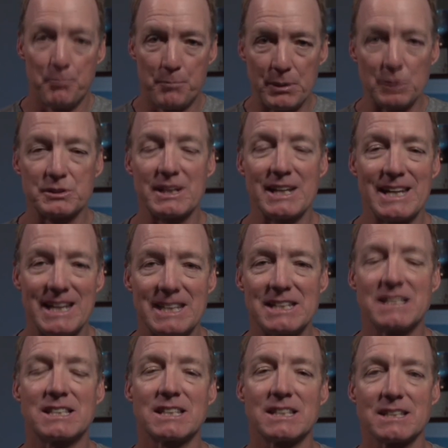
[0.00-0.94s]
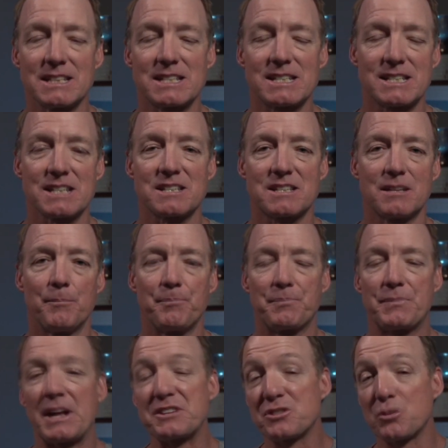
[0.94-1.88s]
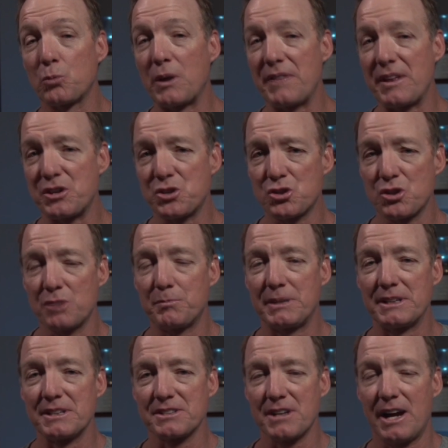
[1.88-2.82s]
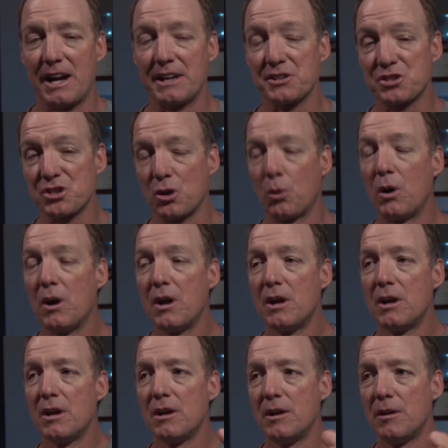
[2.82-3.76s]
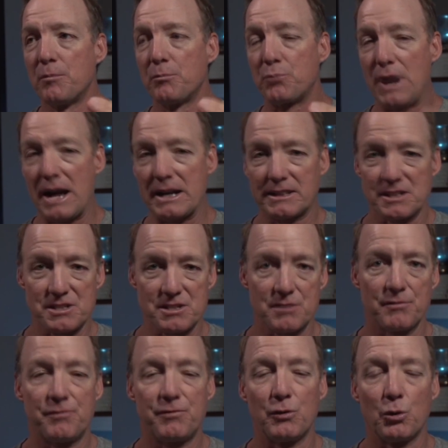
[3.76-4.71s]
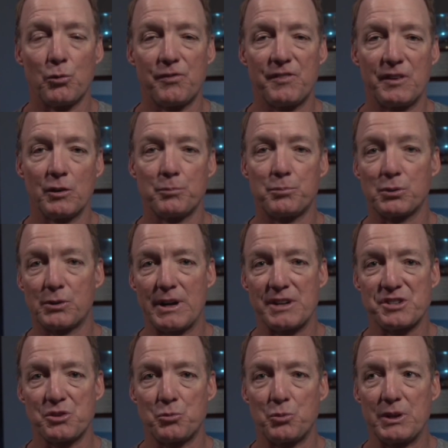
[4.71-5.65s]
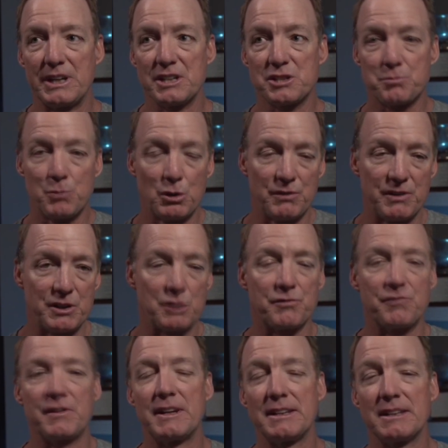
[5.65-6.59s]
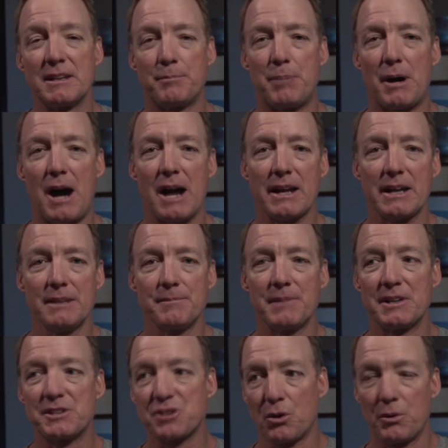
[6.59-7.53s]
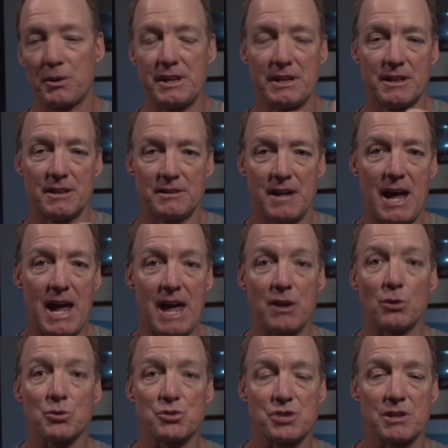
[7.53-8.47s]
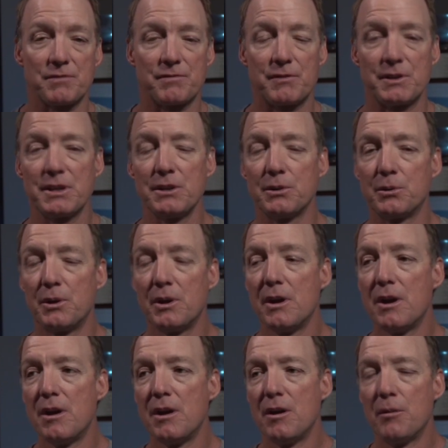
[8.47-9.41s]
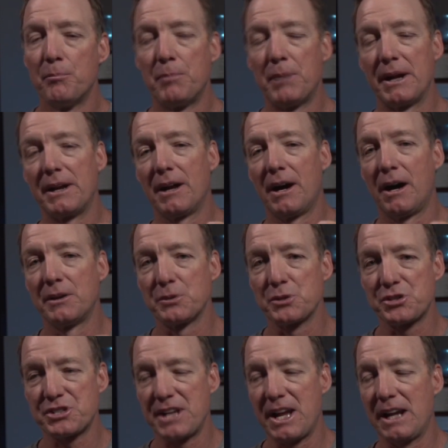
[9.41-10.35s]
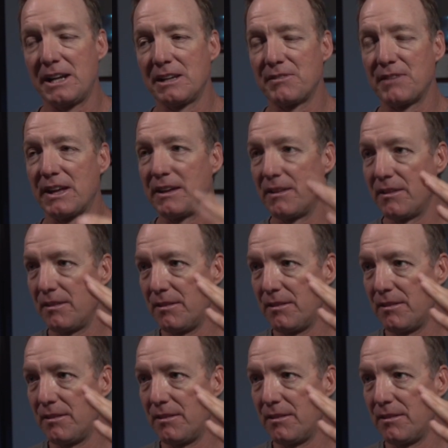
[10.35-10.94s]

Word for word: built into the system. That's the way they should be designed. So practice full field progression reads, moving your feet in the pocket. It's only an angle shift for you, but understanding that